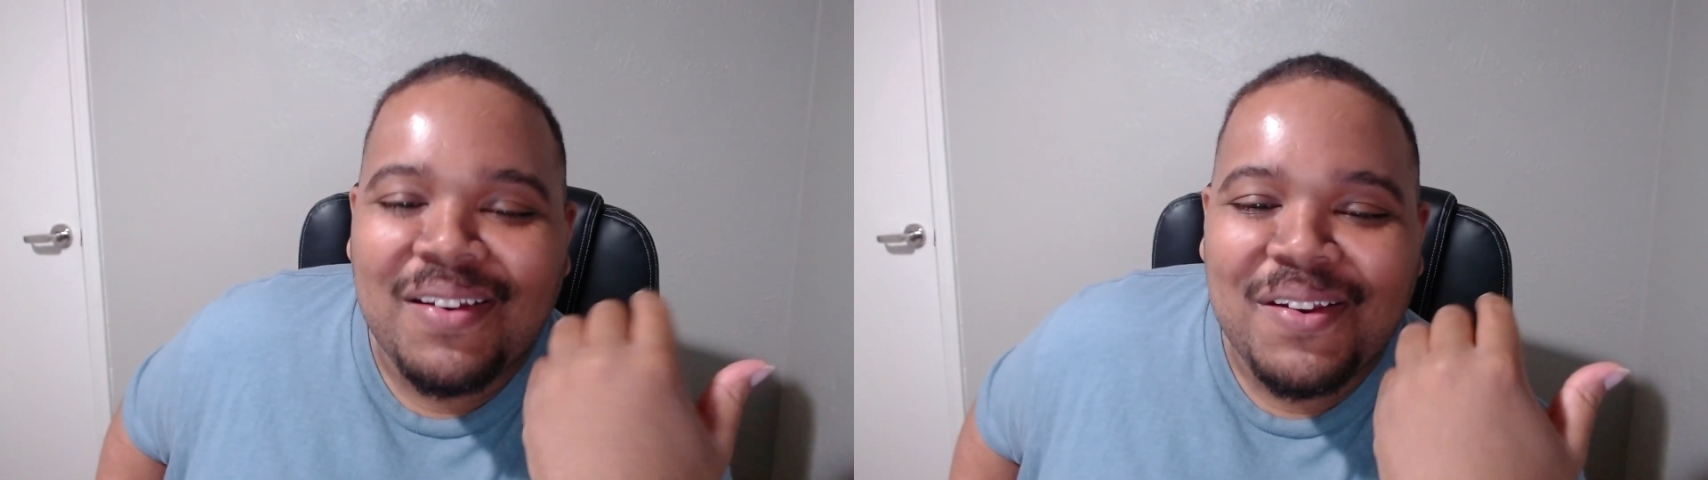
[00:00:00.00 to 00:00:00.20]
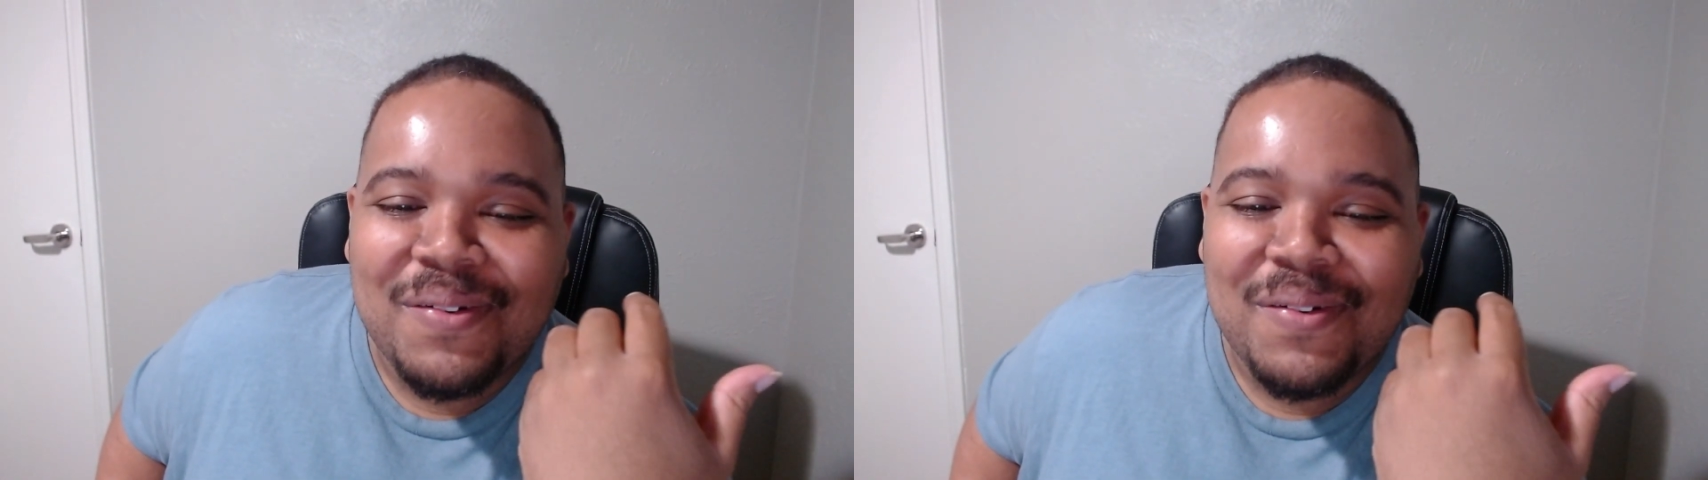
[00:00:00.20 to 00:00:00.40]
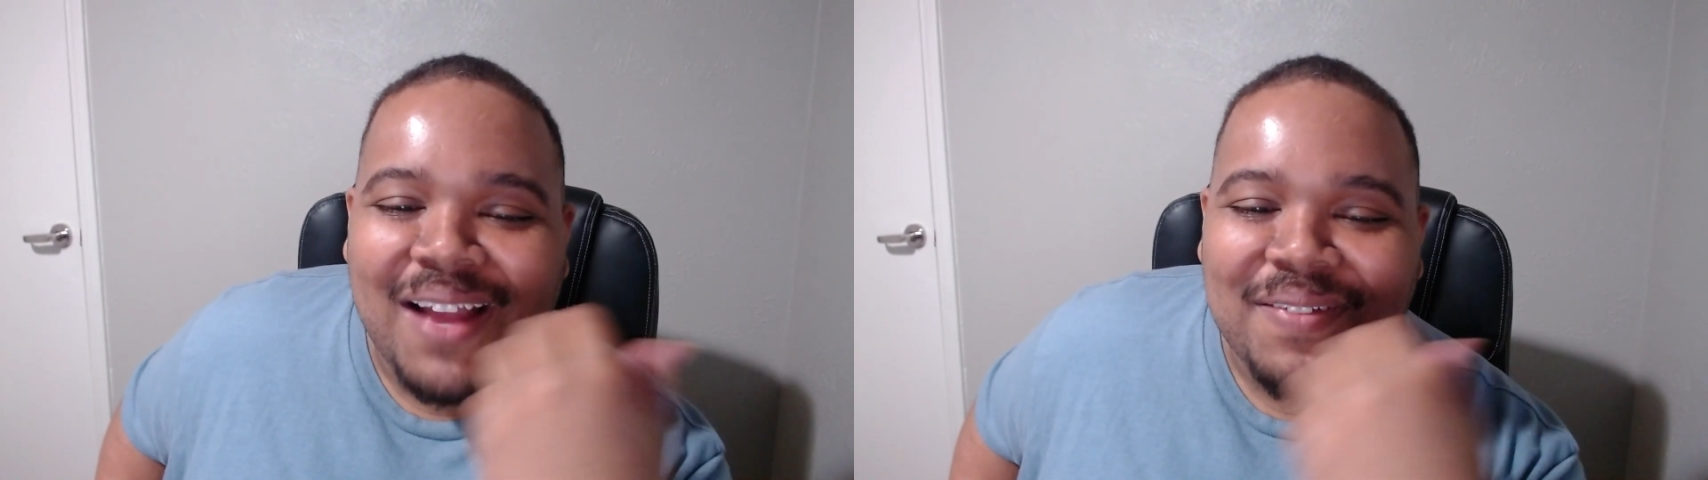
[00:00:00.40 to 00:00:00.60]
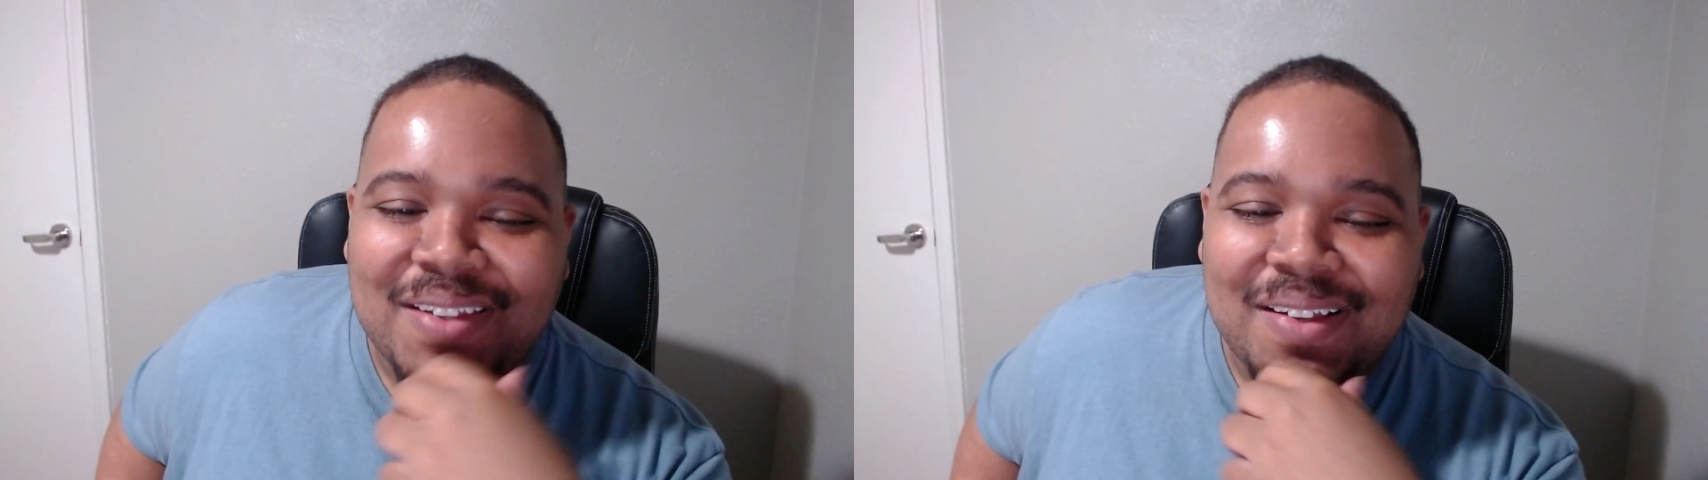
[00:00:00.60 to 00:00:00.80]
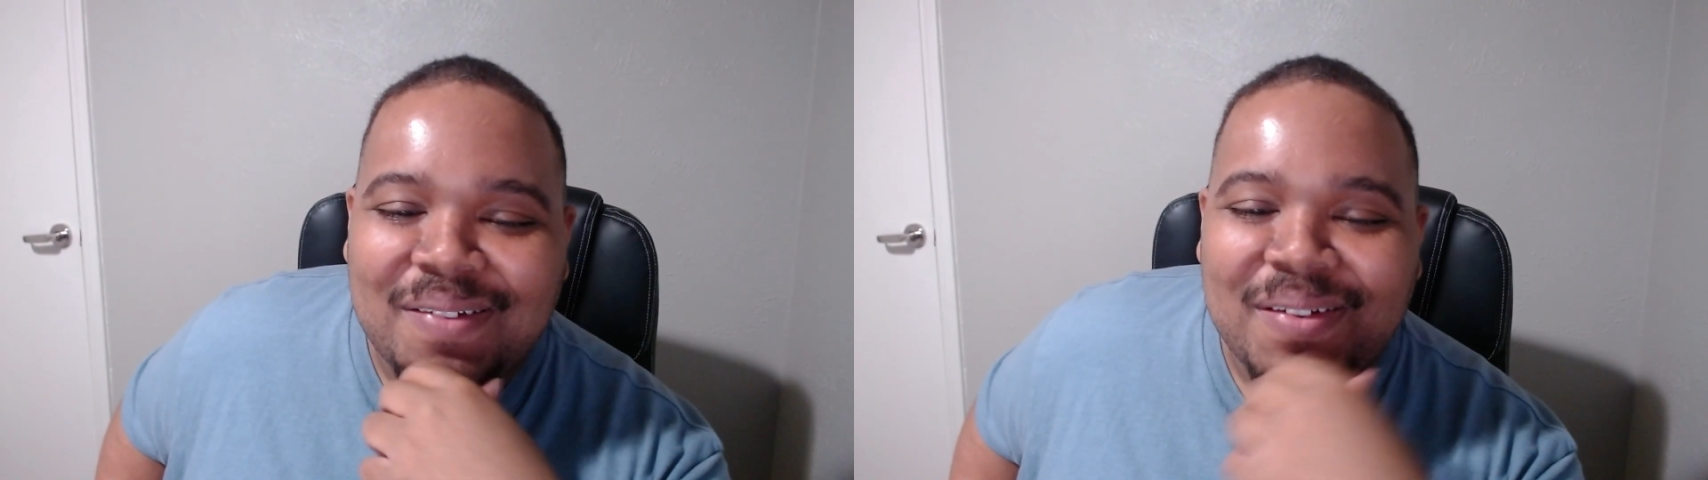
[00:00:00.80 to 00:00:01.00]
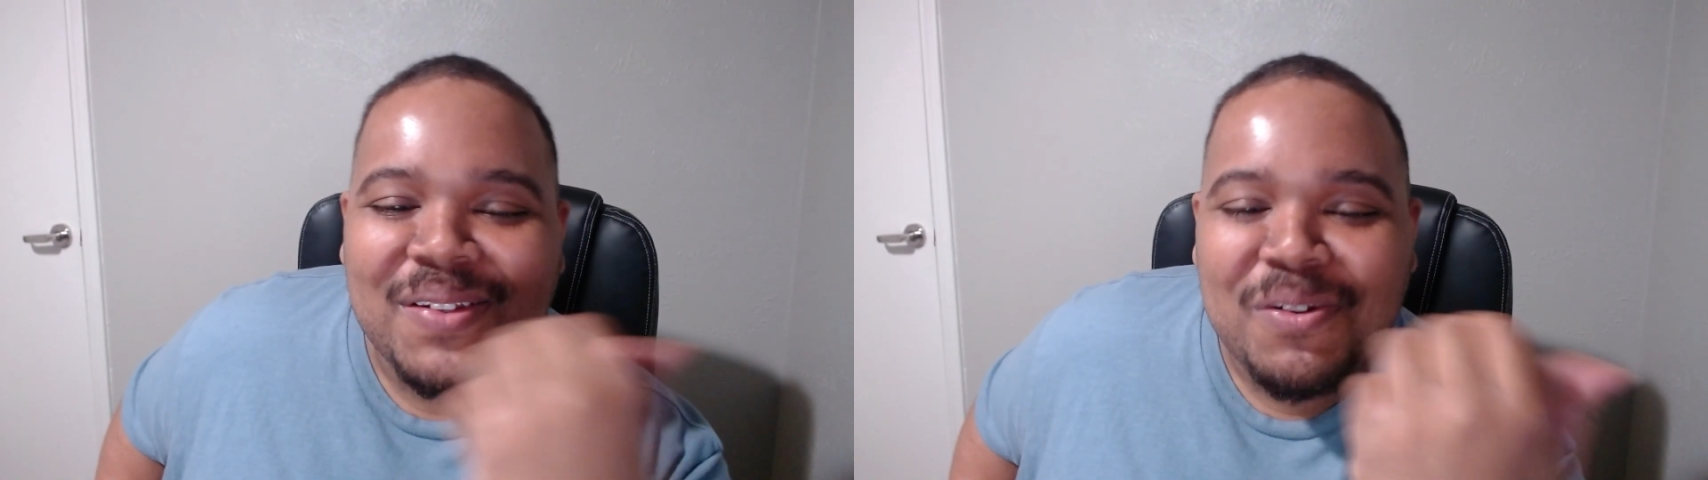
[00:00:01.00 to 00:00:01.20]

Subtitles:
and you would have to